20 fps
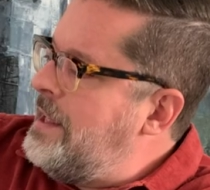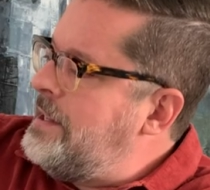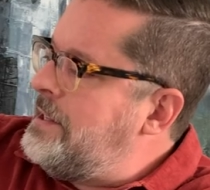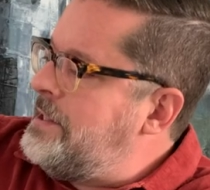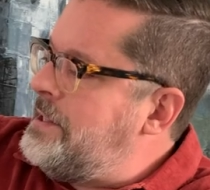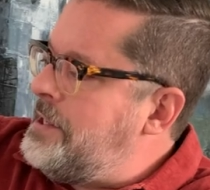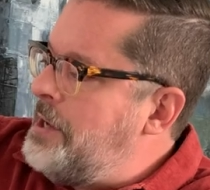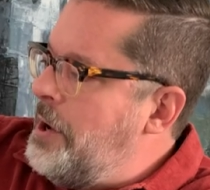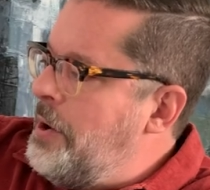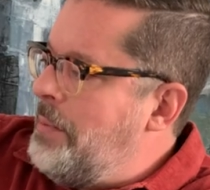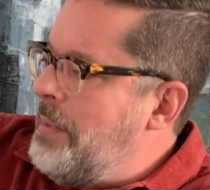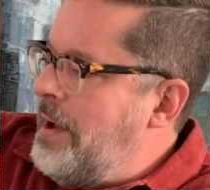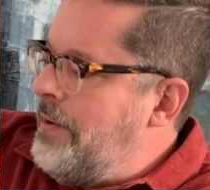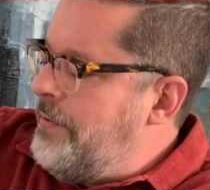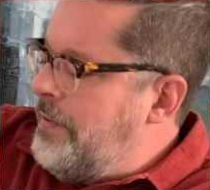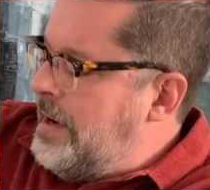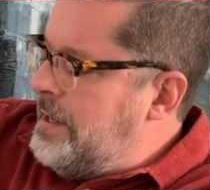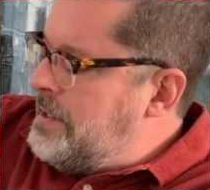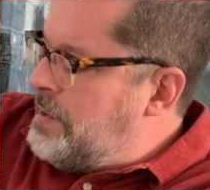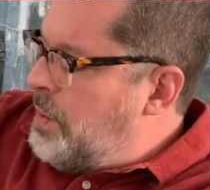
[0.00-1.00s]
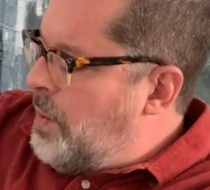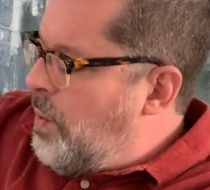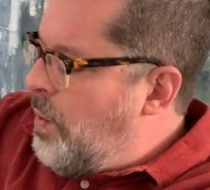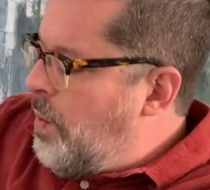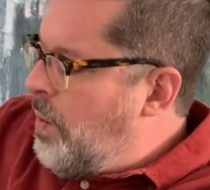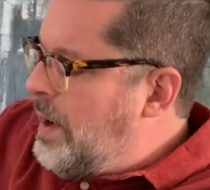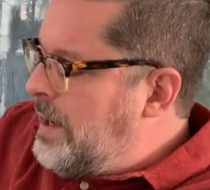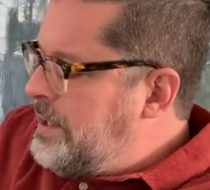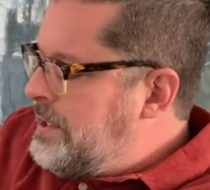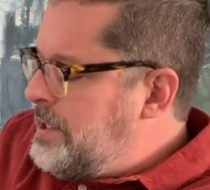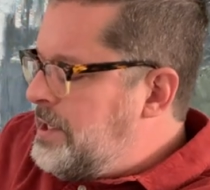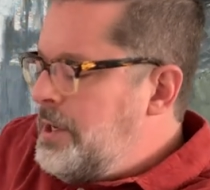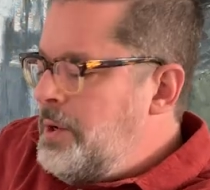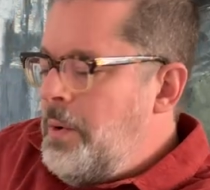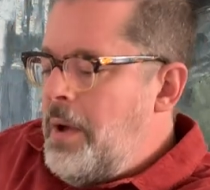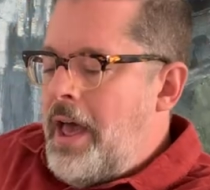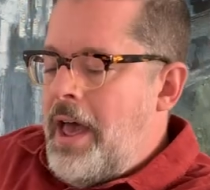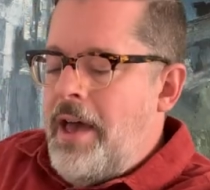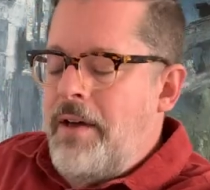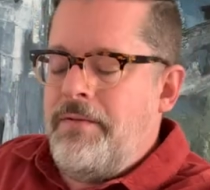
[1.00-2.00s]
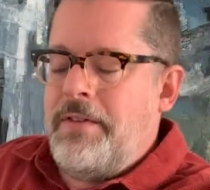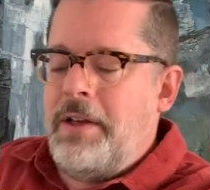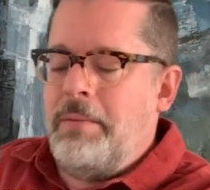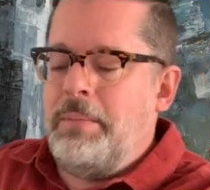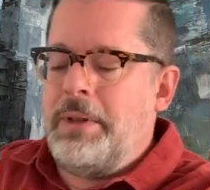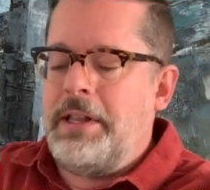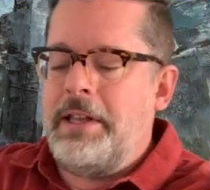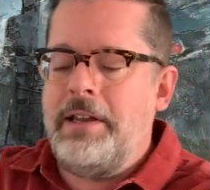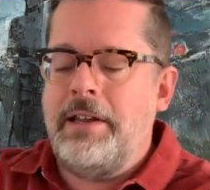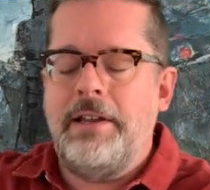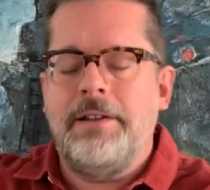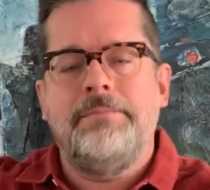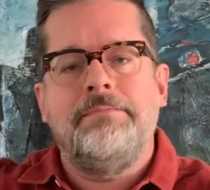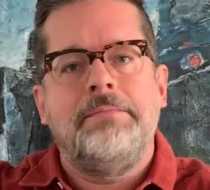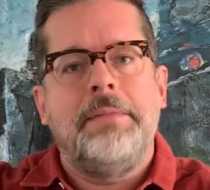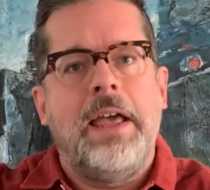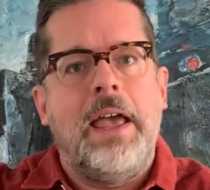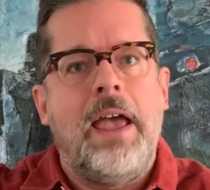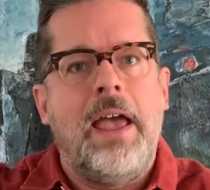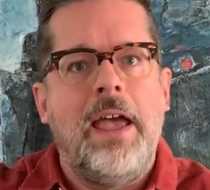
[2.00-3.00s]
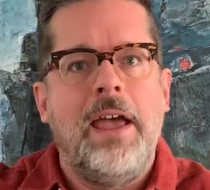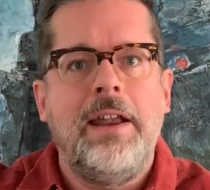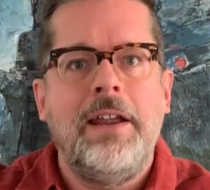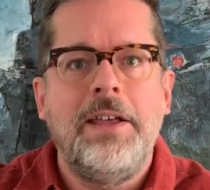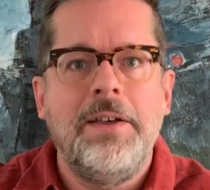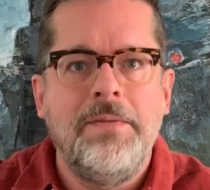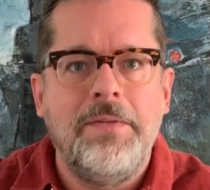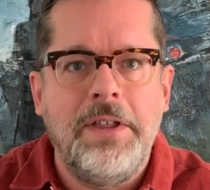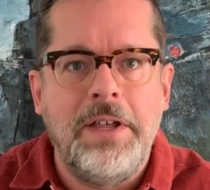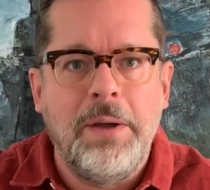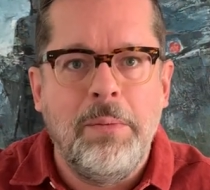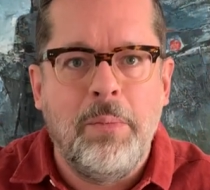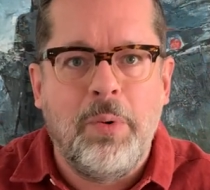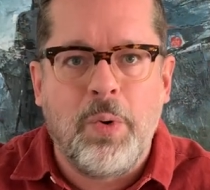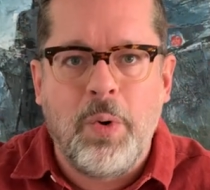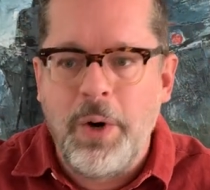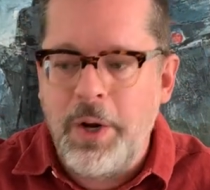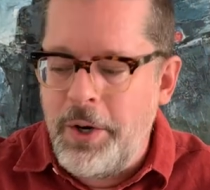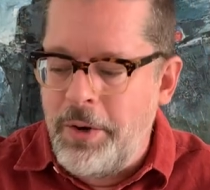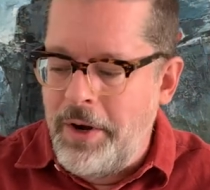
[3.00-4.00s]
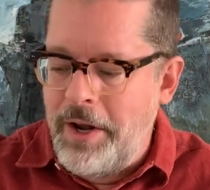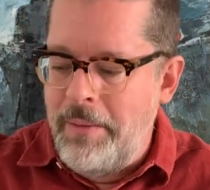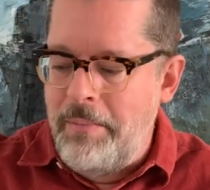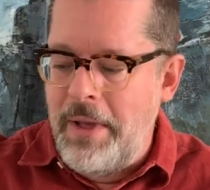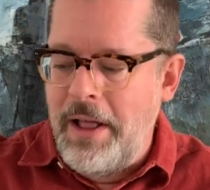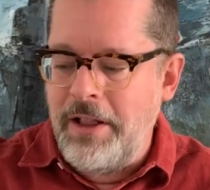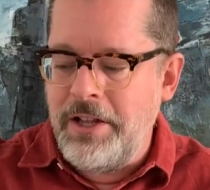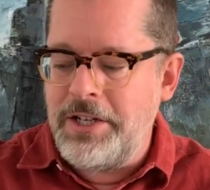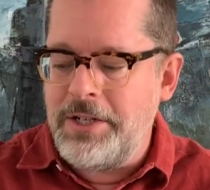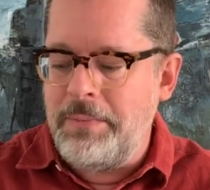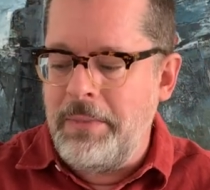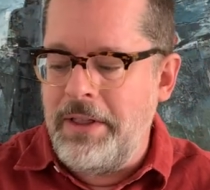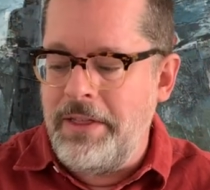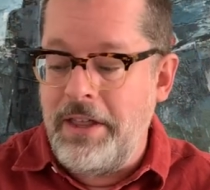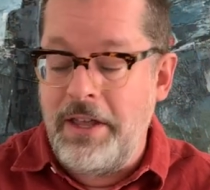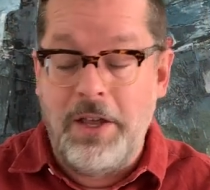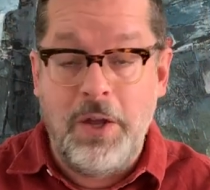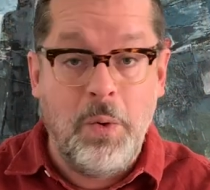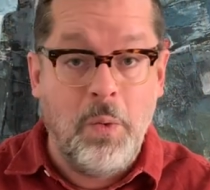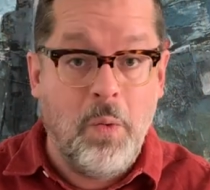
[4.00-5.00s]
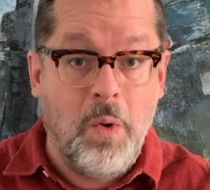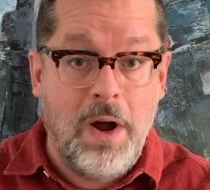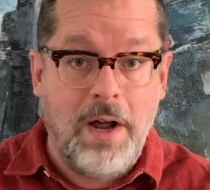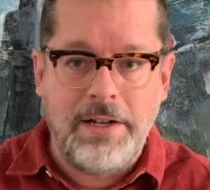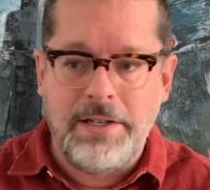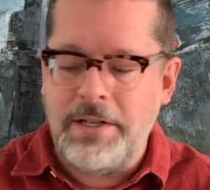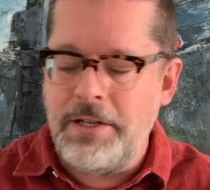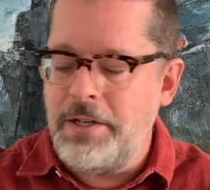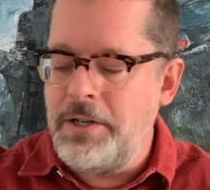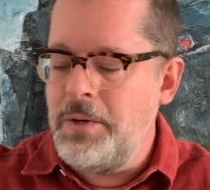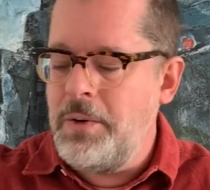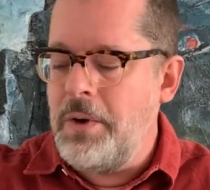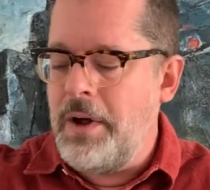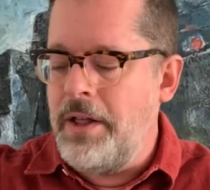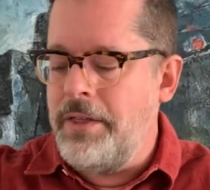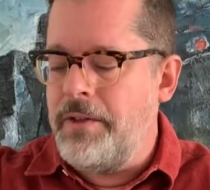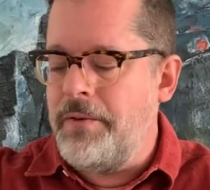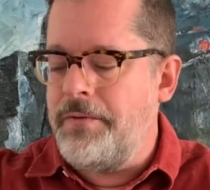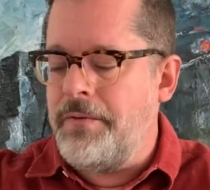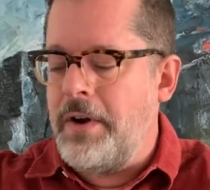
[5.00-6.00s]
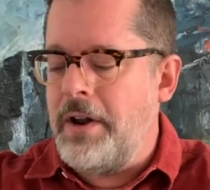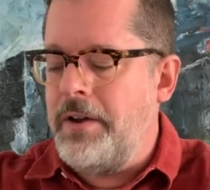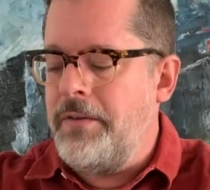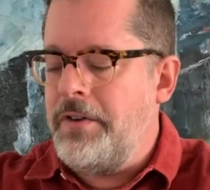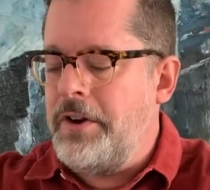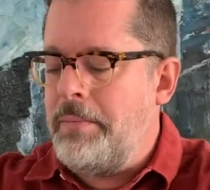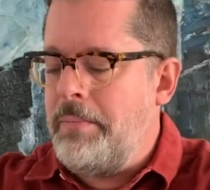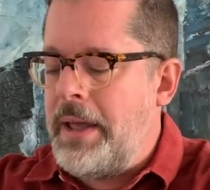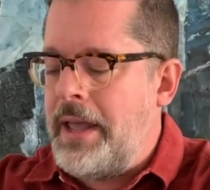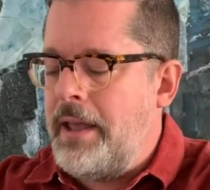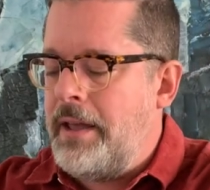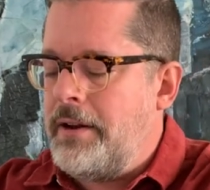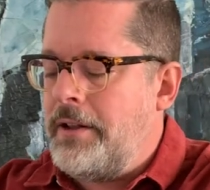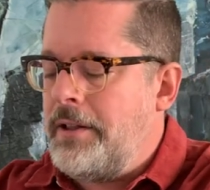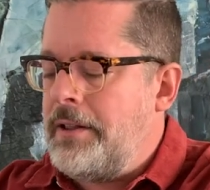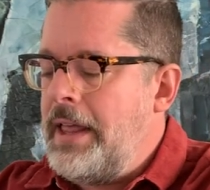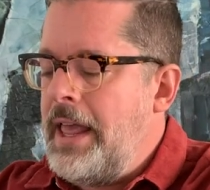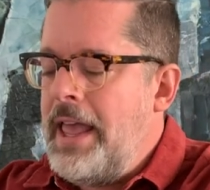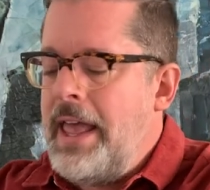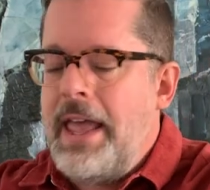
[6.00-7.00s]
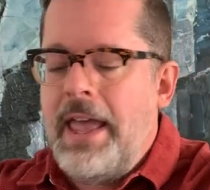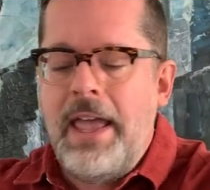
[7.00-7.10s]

So my friends, once you have completed any of the embroidery embellishment that you want to do on the front of your panel,